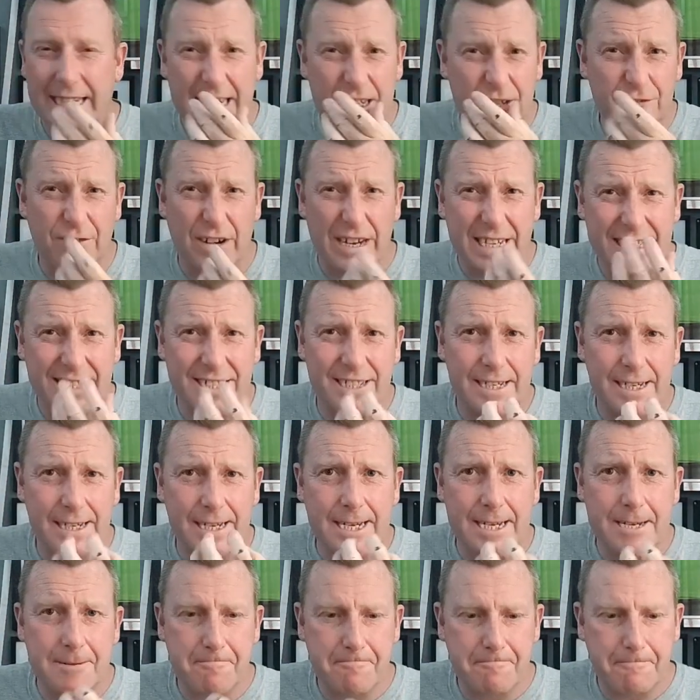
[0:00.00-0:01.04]
it is very
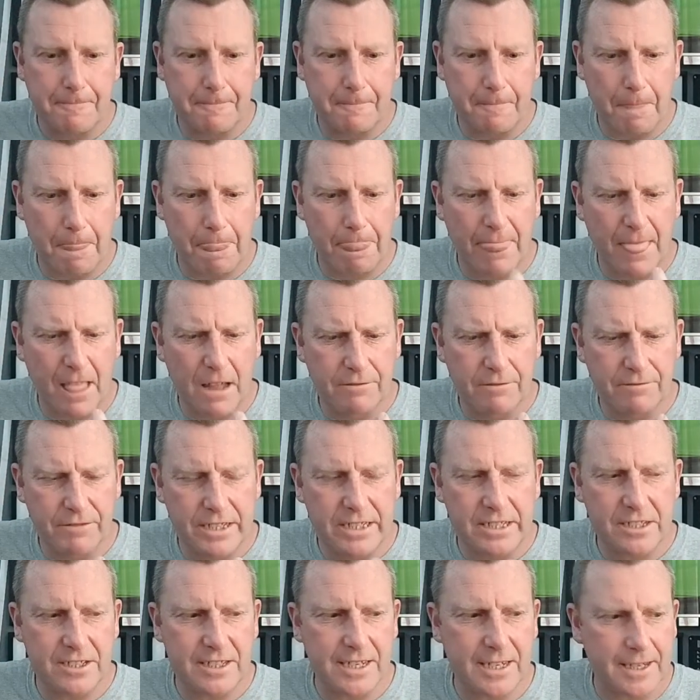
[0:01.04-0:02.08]
sticky. Very
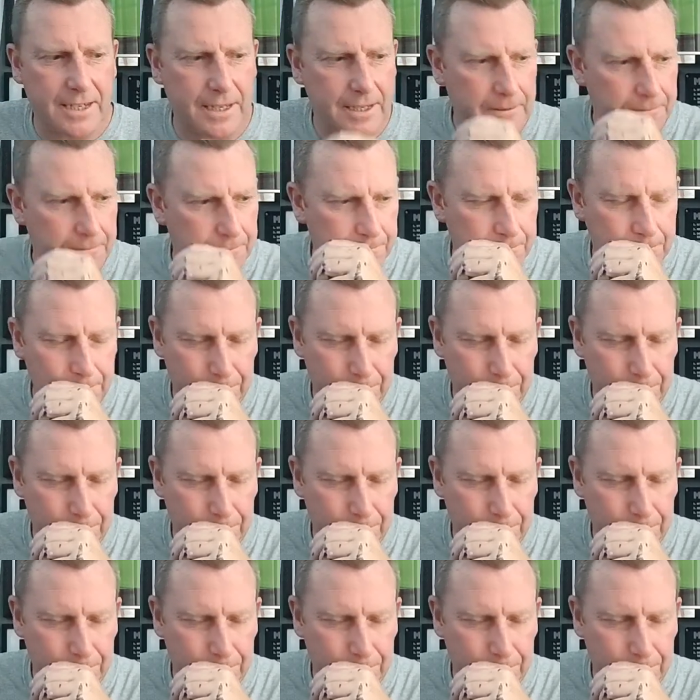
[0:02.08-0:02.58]
sticky.